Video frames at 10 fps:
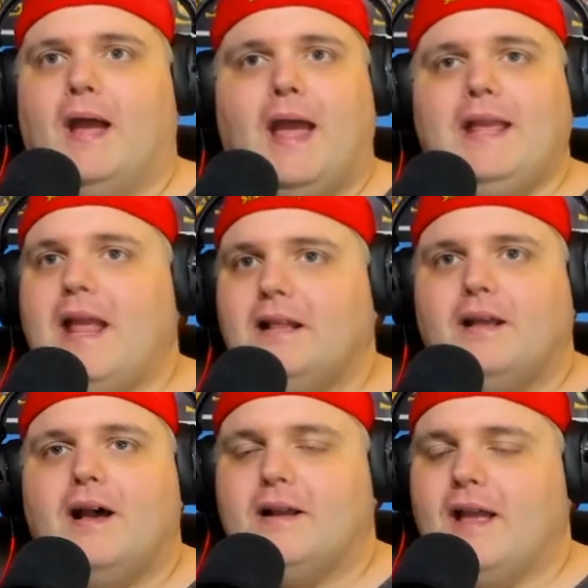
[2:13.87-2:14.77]
I can't
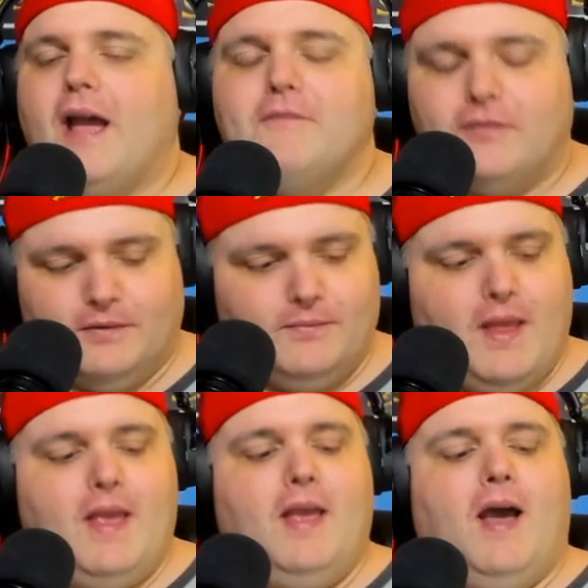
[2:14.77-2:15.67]
talk ever.
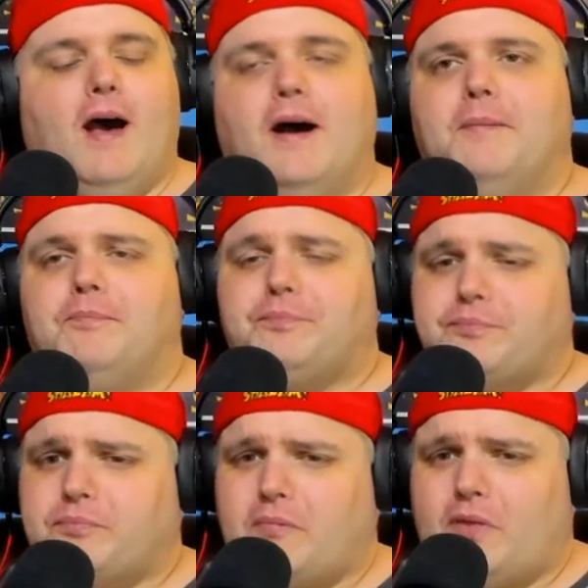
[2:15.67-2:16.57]
Um,
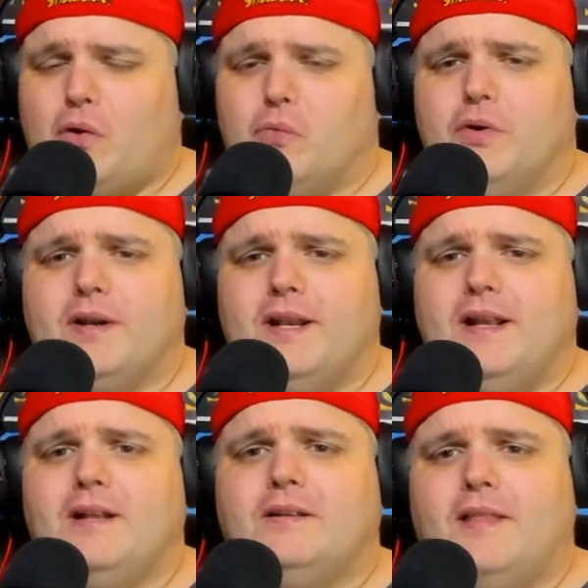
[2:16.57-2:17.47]
we're going to
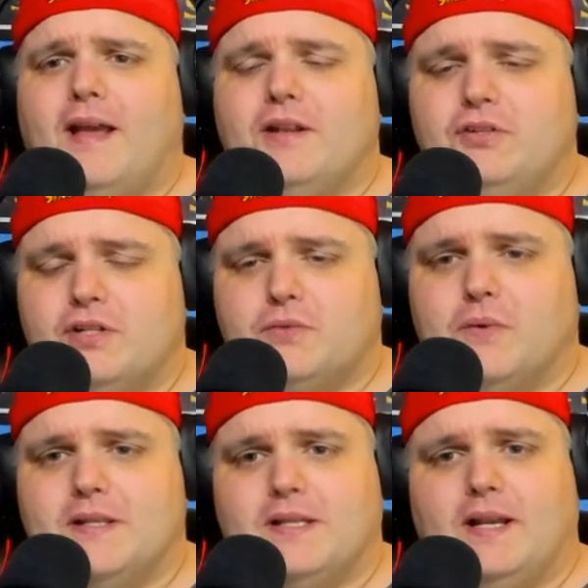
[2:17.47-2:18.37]
get to that in just
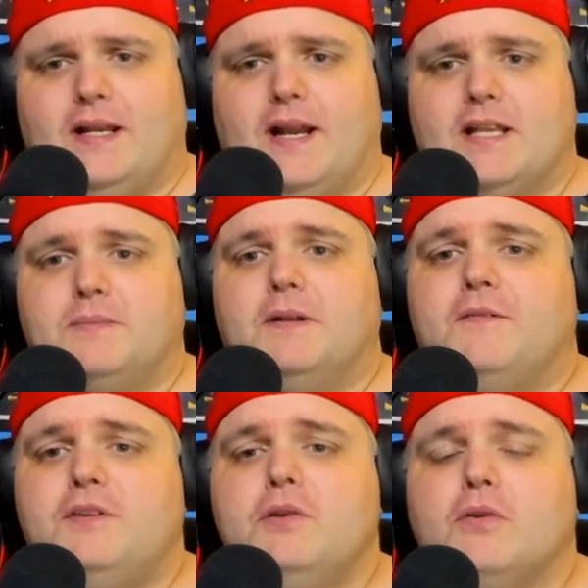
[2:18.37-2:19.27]
one second, guys. But
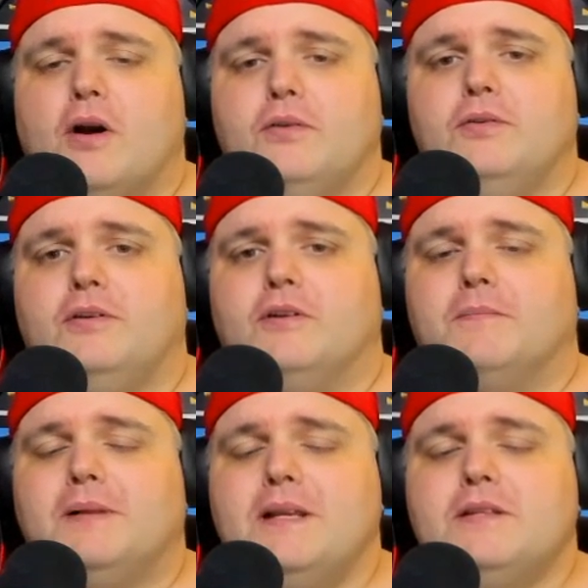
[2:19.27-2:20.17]
if you are new here,
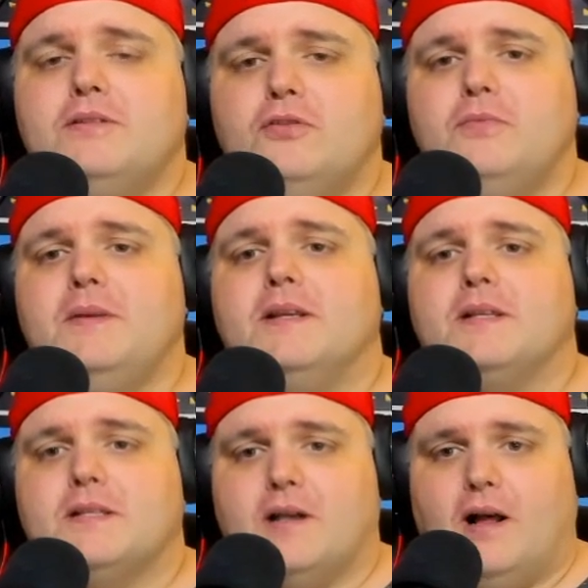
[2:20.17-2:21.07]
please do me a
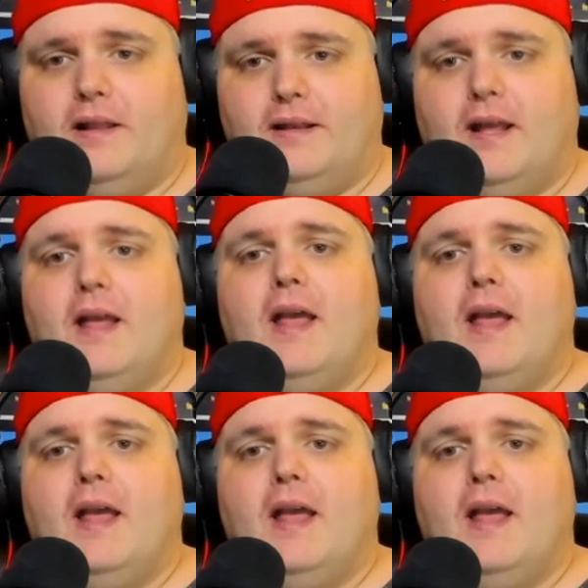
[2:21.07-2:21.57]
solid.